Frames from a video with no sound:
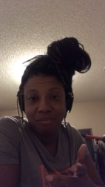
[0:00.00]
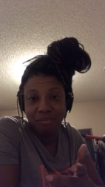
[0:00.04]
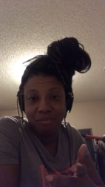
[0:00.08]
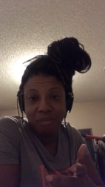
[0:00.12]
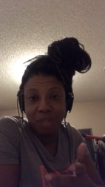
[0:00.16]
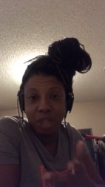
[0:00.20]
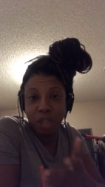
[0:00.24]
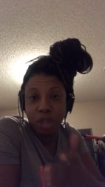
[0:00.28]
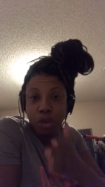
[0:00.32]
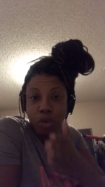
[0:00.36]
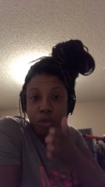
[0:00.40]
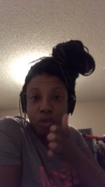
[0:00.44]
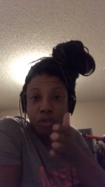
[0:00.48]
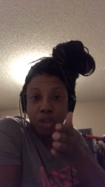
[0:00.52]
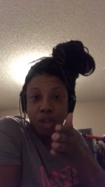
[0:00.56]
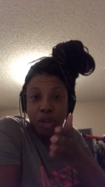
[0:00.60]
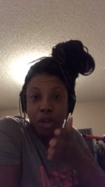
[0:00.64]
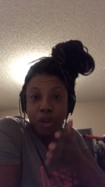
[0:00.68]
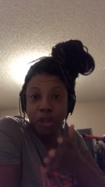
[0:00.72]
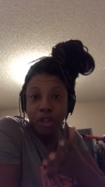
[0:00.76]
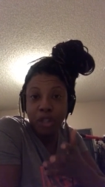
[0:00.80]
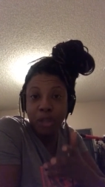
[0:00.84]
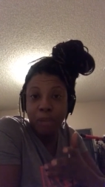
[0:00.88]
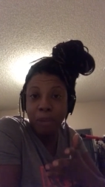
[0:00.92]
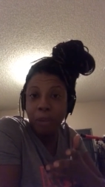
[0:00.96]
And you
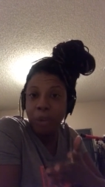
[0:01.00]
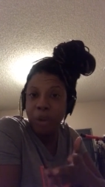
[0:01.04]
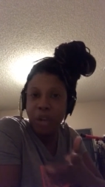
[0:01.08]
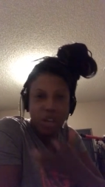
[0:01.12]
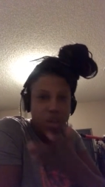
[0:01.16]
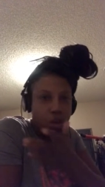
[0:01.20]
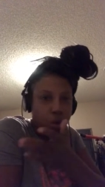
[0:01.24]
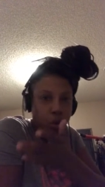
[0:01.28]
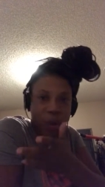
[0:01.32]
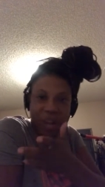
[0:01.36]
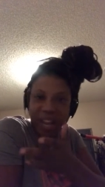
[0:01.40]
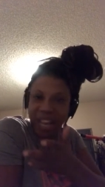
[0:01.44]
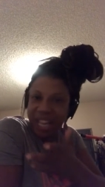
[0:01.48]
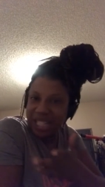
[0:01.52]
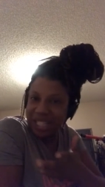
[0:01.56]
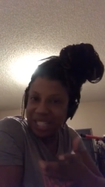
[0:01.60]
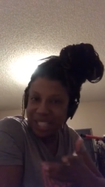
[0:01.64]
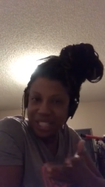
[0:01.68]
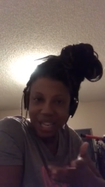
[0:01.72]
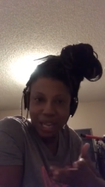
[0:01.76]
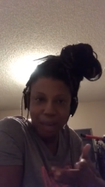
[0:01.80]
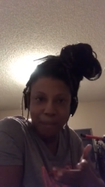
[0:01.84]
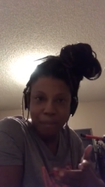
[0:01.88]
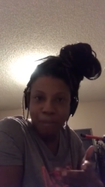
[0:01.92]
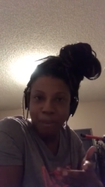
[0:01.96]
turn them away. You don't answer
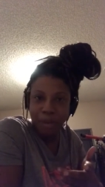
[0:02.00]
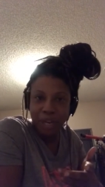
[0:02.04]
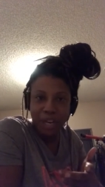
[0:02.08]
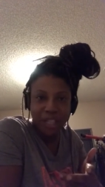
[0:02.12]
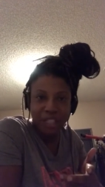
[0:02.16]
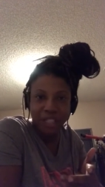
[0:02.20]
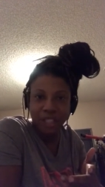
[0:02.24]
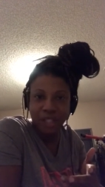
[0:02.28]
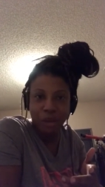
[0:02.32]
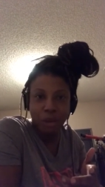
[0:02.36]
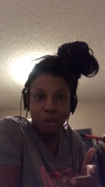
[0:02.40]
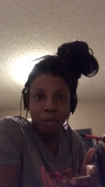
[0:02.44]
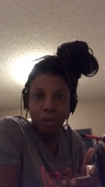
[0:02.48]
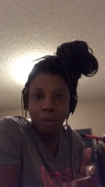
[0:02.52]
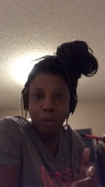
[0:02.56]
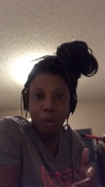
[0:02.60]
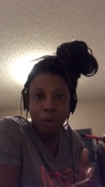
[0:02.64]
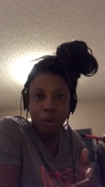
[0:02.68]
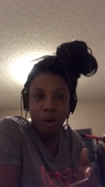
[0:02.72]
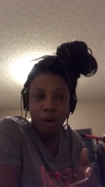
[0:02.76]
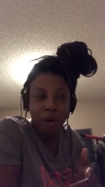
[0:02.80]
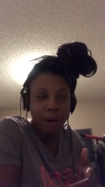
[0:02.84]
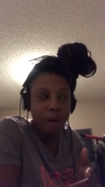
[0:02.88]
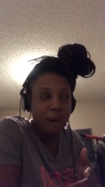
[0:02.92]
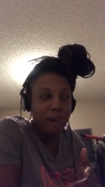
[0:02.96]
their prayers no
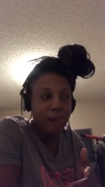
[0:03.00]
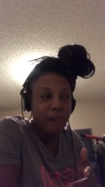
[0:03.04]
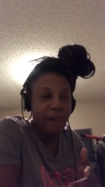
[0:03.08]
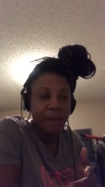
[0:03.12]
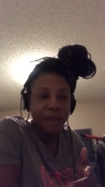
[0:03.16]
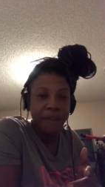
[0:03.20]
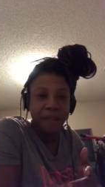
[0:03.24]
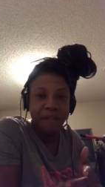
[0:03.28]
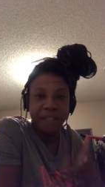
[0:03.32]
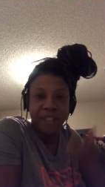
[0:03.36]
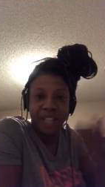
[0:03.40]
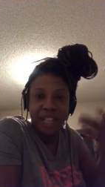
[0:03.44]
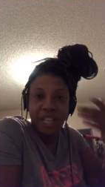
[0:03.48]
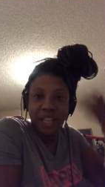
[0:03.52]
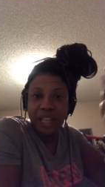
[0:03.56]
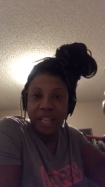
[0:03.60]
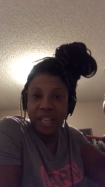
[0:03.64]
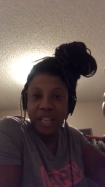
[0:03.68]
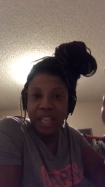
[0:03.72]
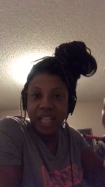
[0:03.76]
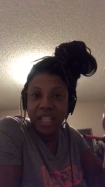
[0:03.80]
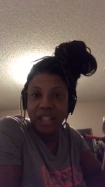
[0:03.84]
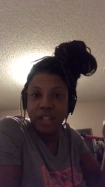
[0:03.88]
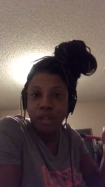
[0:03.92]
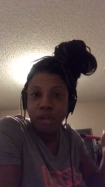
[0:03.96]
more.
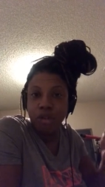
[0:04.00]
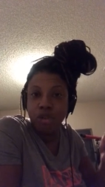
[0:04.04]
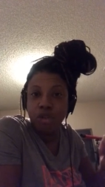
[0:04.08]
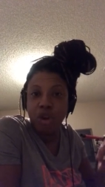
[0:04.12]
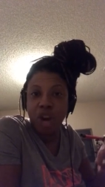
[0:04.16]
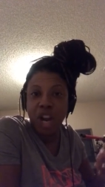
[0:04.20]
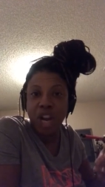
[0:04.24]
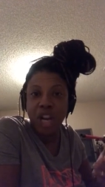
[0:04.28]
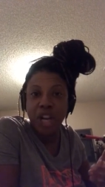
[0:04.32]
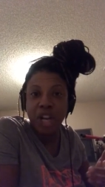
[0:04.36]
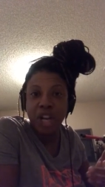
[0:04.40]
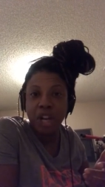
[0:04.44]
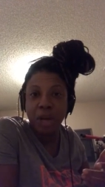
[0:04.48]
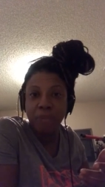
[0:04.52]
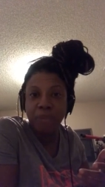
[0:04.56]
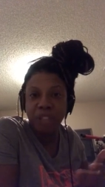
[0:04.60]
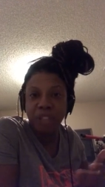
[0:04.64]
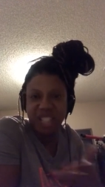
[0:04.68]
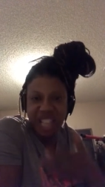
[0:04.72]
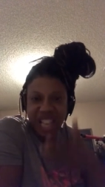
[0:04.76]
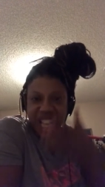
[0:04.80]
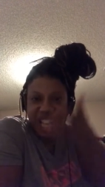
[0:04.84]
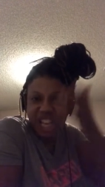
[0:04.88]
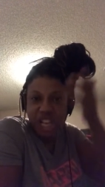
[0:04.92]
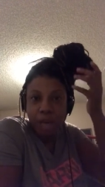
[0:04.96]
It's a dry numb
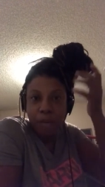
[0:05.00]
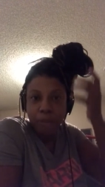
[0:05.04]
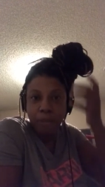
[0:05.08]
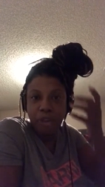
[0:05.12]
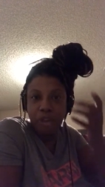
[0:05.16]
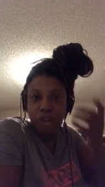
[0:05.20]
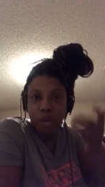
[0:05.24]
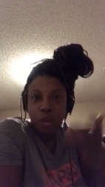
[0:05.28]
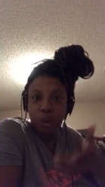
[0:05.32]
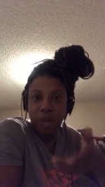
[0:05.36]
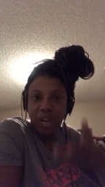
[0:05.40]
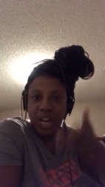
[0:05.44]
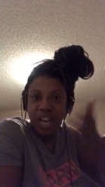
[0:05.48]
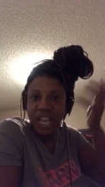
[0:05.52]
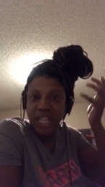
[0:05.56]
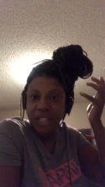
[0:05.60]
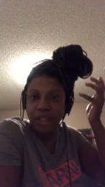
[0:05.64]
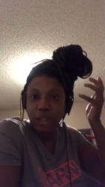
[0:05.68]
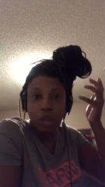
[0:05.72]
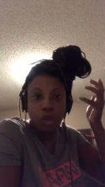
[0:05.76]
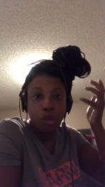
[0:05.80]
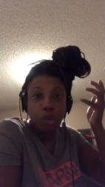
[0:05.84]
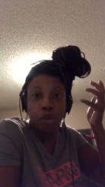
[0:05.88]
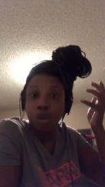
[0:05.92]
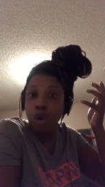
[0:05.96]
thing. They come to you and
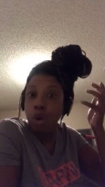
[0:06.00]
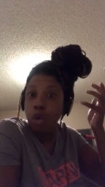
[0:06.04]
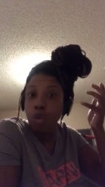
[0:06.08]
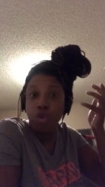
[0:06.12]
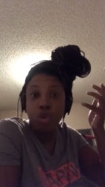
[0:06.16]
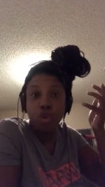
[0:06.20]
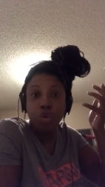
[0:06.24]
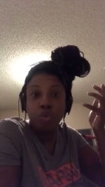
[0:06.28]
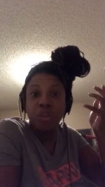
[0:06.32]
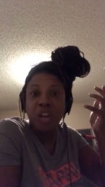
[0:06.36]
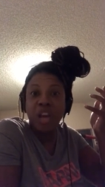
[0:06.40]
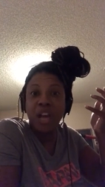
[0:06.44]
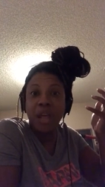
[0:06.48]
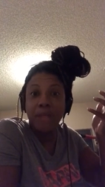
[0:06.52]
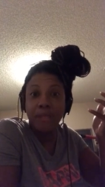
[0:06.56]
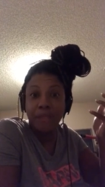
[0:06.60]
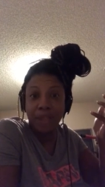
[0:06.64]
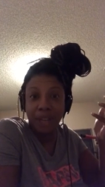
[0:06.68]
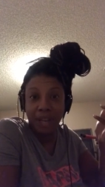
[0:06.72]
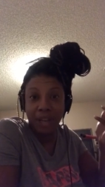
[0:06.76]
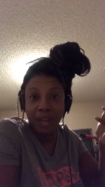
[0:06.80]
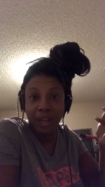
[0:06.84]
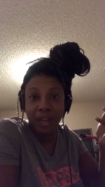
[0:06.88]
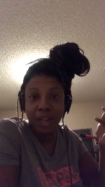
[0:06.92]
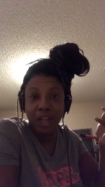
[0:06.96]
ask and you don't do
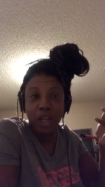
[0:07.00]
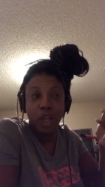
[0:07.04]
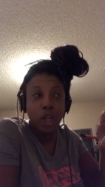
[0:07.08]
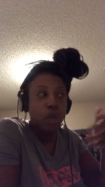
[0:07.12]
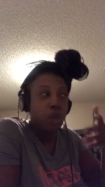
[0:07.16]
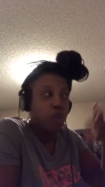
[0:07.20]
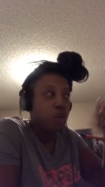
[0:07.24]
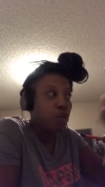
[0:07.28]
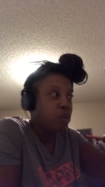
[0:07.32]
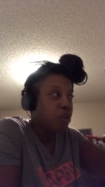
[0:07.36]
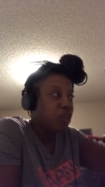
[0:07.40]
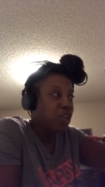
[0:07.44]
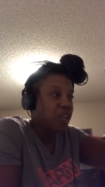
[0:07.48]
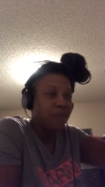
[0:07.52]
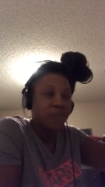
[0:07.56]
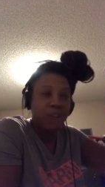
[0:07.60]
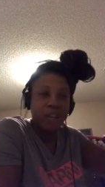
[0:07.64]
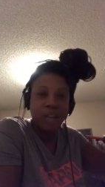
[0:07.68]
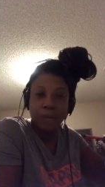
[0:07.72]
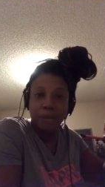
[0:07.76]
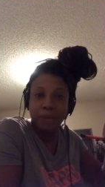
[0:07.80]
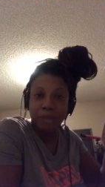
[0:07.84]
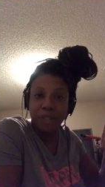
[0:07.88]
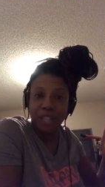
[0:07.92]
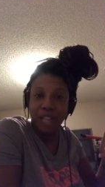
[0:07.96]
nothing. You leave it
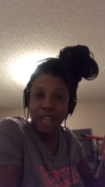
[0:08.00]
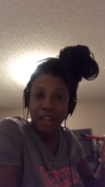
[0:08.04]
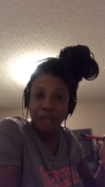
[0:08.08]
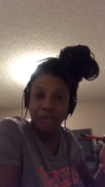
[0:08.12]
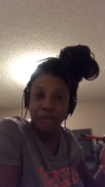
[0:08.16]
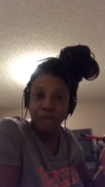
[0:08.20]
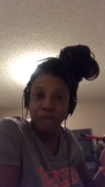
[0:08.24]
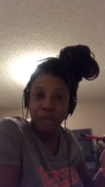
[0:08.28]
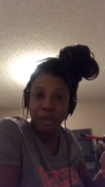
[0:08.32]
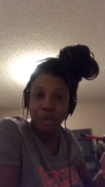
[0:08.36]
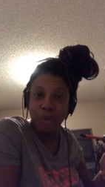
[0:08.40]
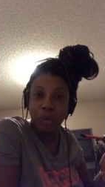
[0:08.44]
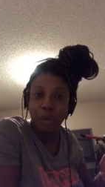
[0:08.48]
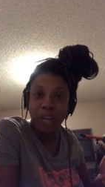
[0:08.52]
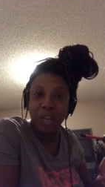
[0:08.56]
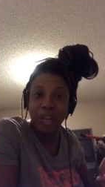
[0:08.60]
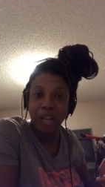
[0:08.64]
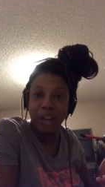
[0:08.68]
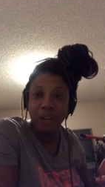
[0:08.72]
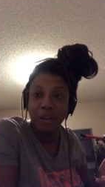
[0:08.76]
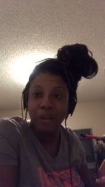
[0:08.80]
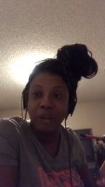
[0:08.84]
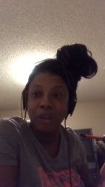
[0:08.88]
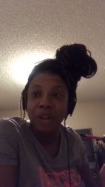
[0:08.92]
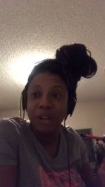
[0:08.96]
up to their free
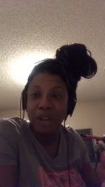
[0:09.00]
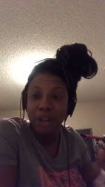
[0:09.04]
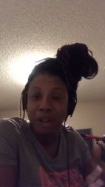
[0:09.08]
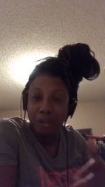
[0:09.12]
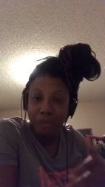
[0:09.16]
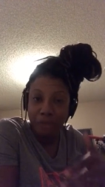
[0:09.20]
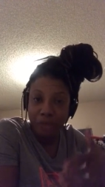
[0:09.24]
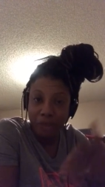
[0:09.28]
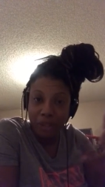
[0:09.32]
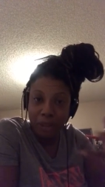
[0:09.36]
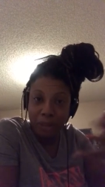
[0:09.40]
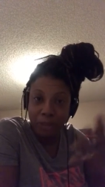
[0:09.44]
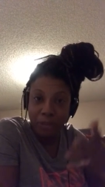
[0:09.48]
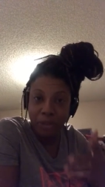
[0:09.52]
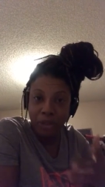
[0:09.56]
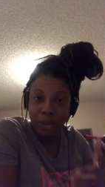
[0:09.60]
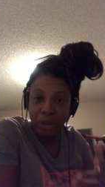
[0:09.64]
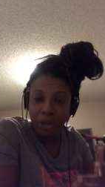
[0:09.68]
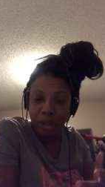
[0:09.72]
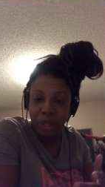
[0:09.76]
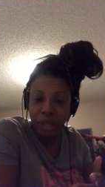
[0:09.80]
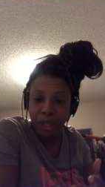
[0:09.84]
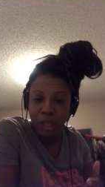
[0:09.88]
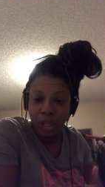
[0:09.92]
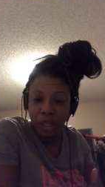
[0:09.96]
will for them
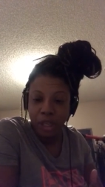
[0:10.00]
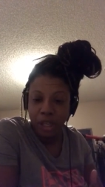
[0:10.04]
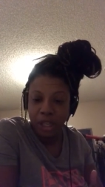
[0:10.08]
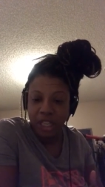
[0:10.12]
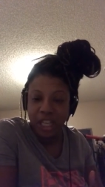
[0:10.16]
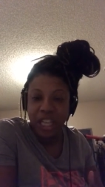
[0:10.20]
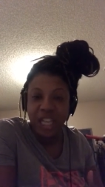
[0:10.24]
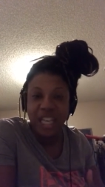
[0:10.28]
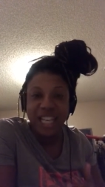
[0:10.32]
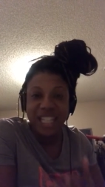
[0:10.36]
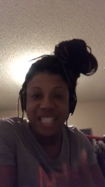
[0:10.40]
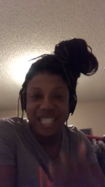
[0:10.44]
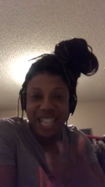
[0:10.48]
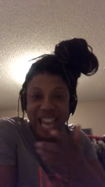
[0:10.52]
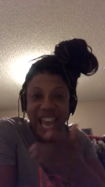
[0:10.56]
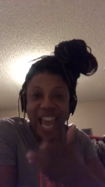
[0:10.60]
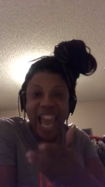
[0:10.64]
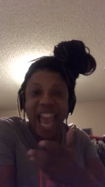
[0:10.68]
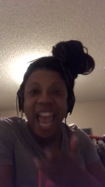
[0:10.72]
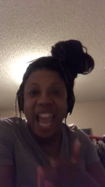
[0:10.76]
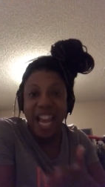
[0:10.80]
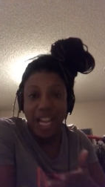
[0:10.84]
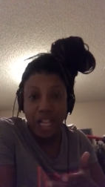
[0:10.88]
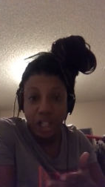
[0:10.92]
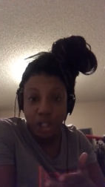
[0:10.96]
to get into
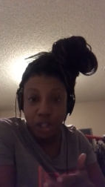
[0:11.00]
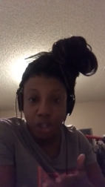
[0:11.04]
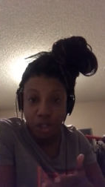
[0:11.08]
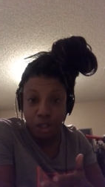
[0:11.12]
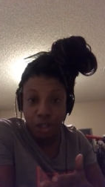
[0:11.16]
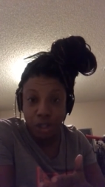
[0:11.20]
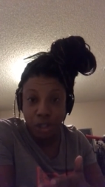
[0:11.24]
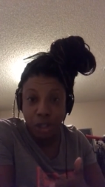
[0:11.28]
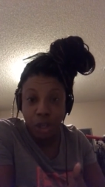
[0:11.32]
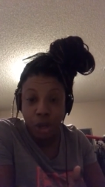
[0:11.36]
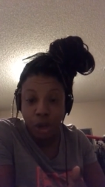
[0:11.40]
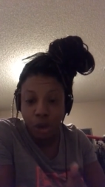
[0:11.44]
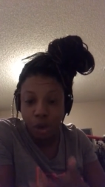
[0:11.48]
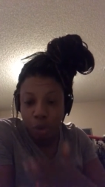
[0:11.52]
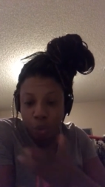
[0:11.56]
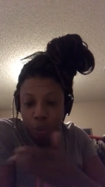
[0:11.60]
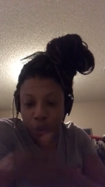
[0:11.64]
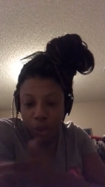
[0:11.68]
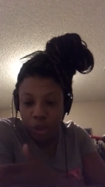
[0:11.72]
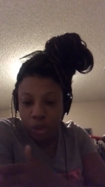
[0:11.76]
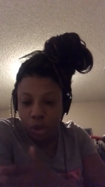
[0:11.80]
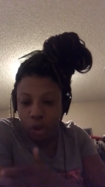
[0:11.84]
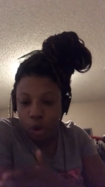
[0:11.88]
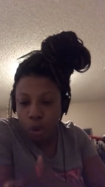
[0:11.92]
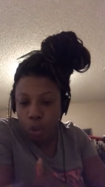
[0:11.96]
actions
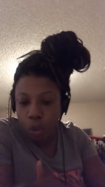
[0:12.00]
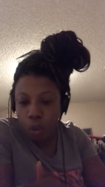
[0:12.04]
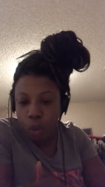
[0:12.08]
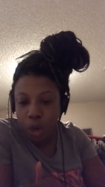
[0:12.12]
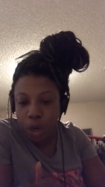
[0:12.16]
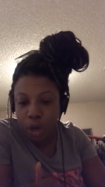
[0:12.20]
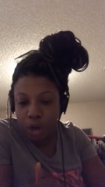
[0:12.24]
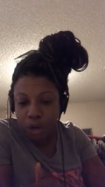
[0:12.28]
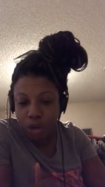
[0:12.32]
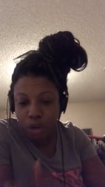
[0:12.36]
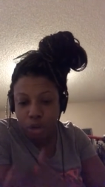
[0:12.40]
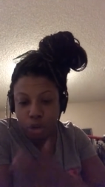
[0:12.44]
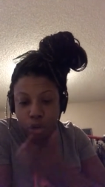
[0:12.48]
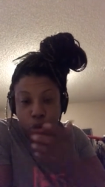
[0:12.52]
with your words.